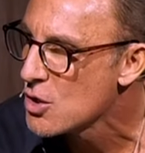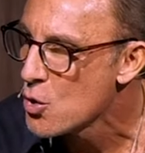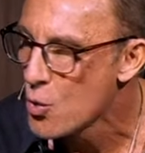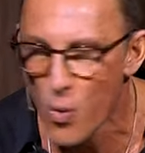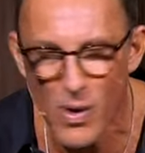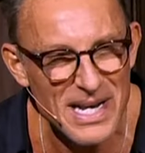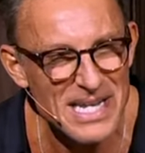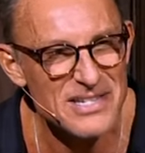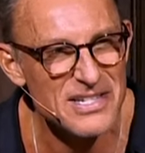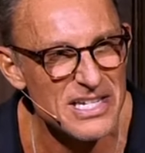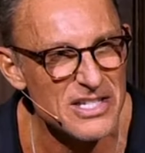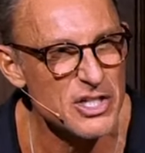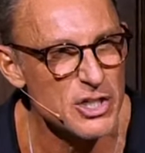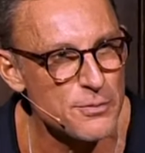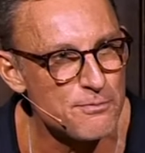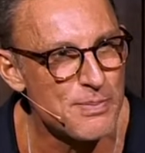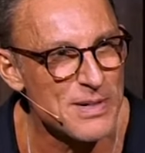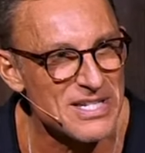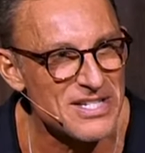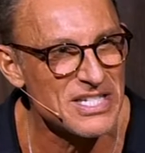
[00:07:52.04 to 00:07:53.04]
What is it
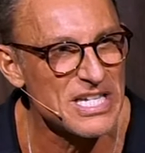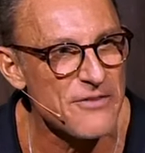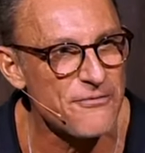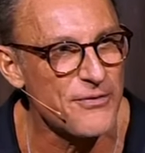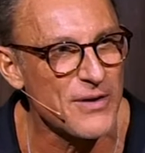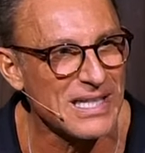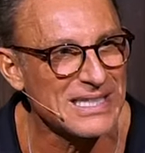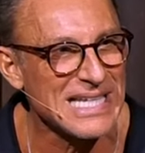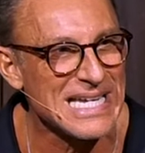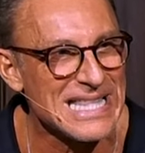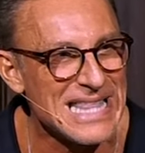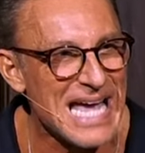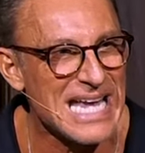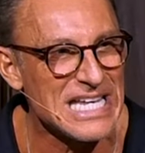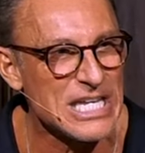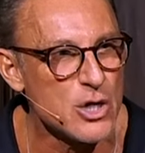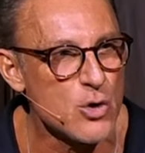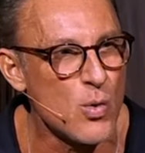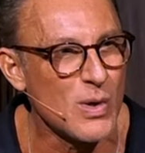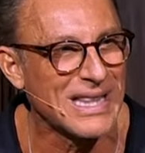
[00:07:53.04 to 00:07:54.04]
specifically that
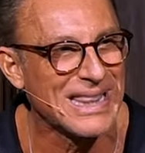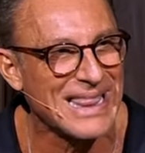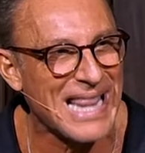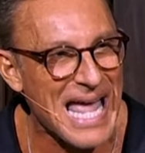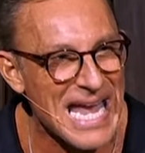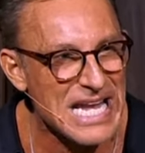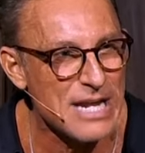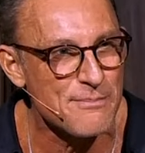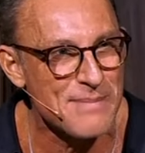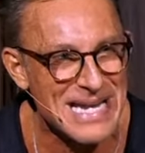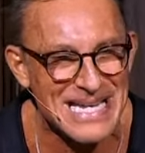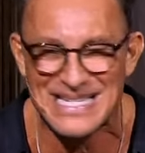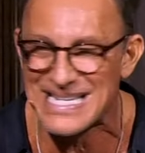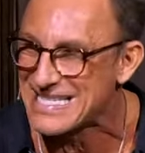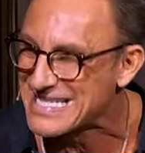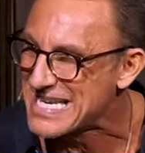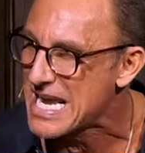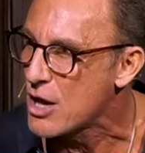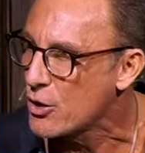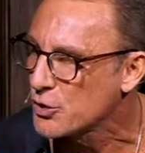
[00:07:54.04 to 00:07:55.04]
you would like me to
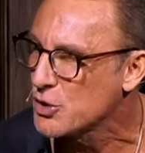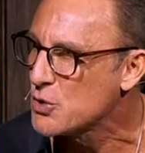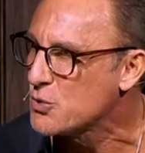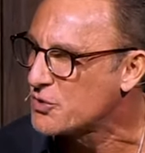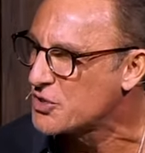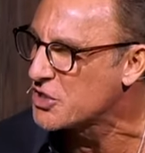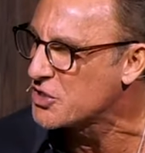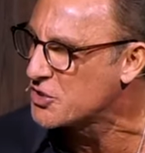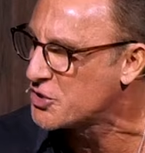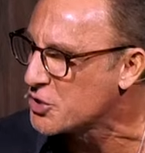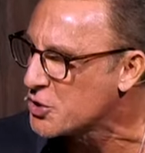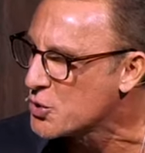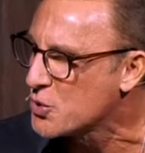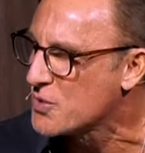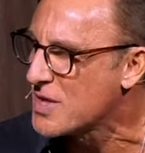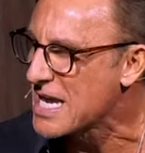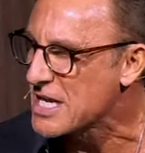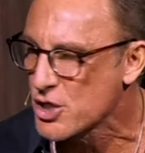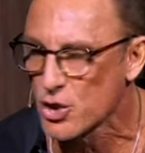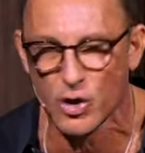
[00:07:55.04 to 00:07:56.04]
tell you to do
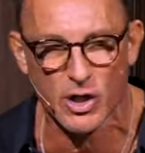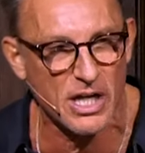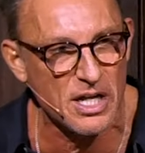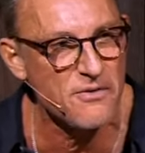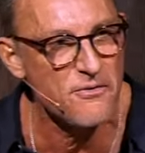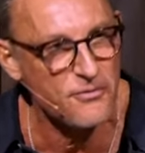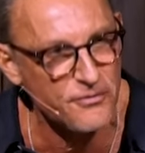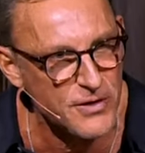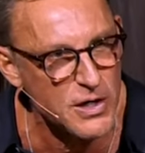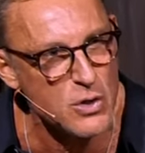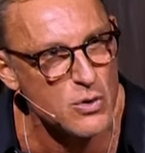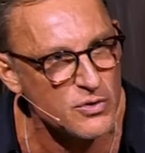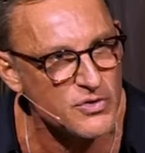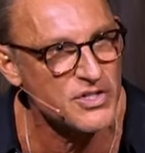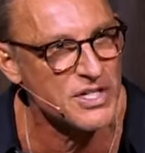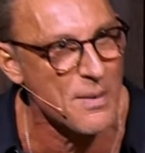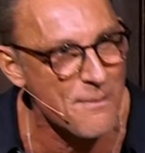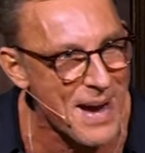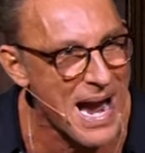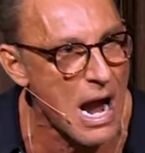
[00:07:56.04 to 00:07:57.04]
that you're
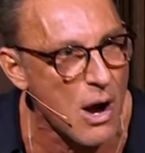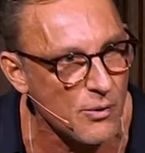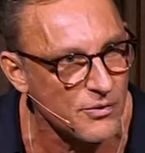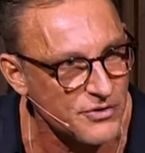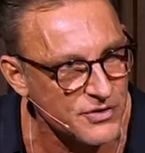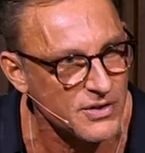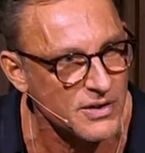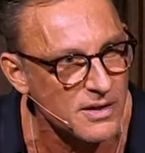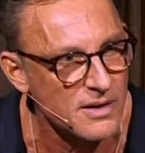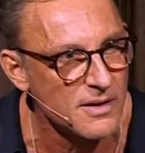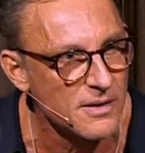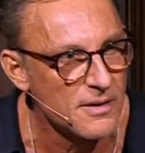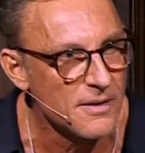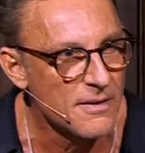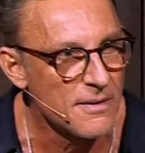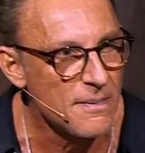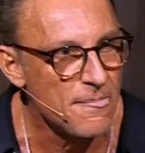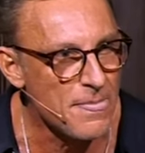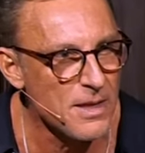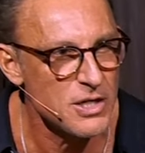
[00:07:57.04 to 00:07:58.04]
confused about?
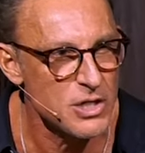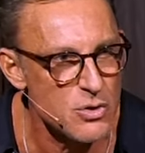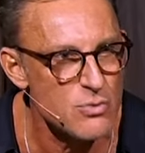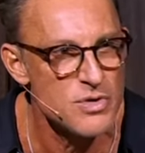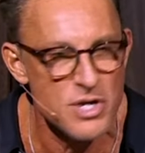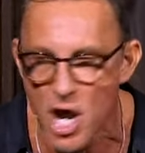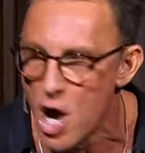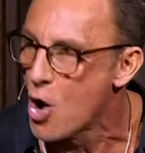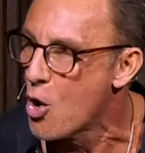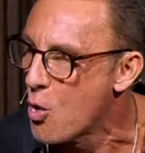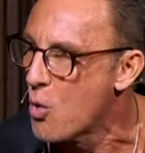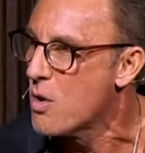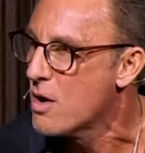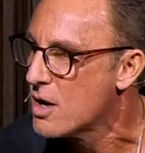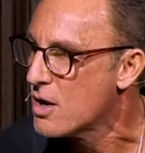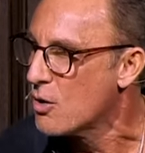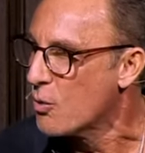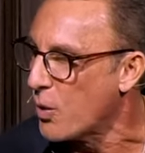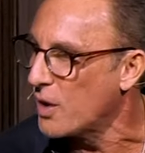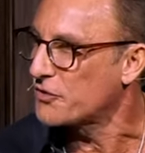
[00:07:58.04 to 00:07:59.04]
you know
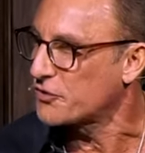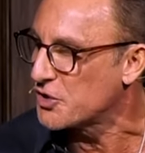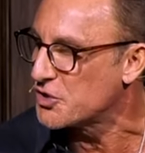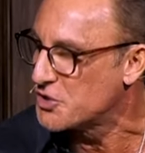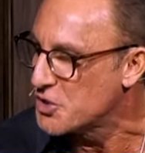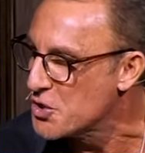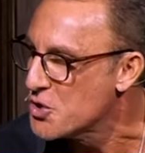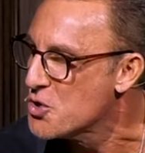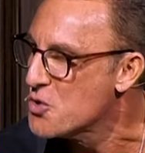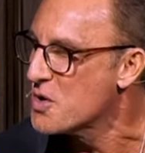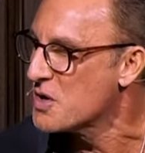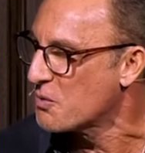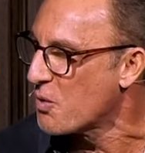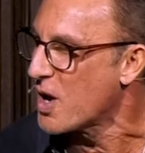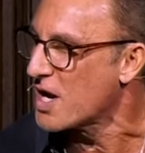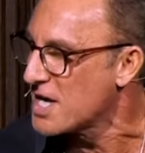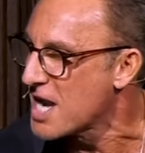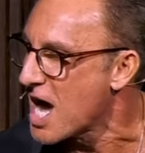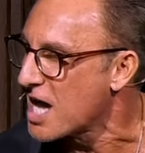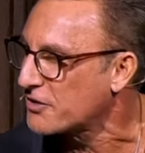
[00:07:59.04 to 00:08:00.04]
what to do and
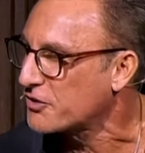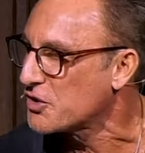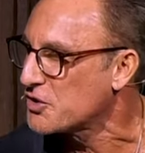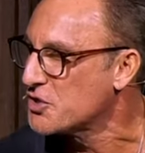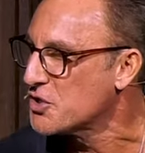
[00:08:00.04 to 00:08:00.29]
what not to